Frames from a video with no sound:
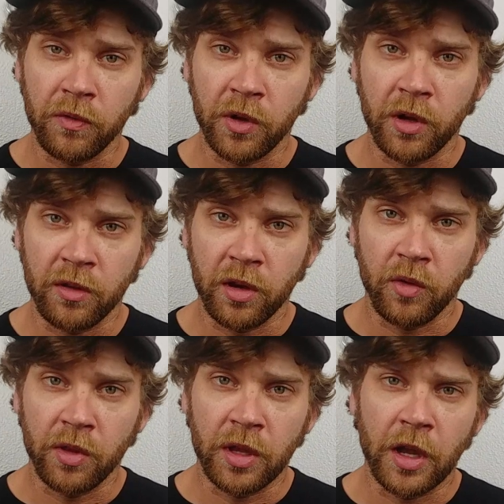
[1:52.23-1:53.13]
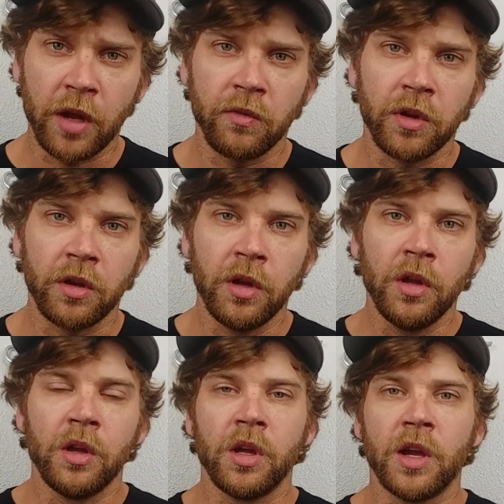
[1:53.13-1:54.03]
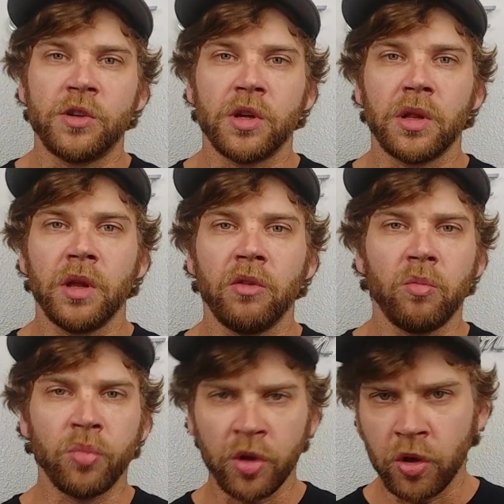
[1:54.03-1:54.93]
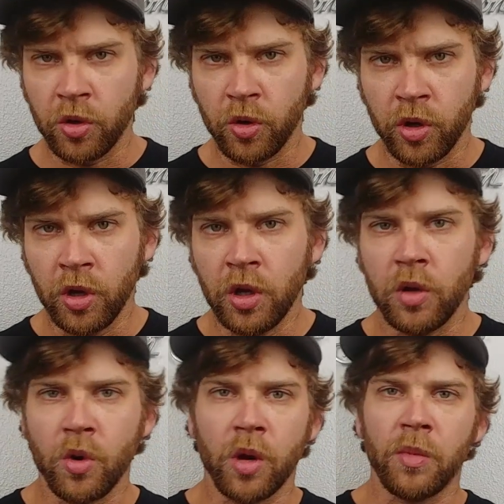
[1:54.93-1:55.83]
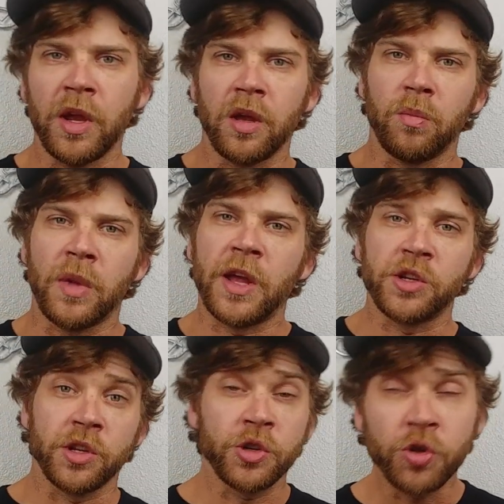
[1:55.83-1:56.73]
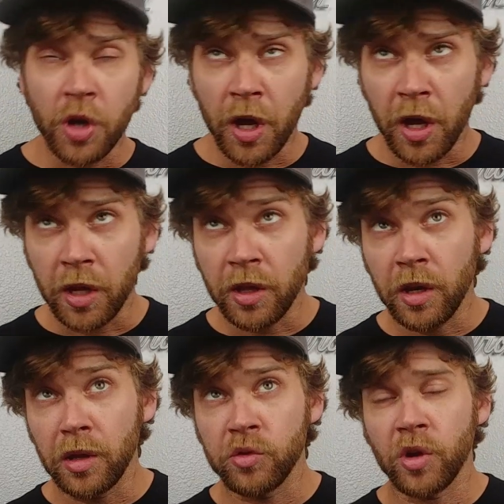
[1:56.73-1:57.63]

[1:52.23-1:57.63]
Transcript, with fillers: if you're gonna tear everything out of it, you can't just leave it blue. You wanna make it match the truck that he's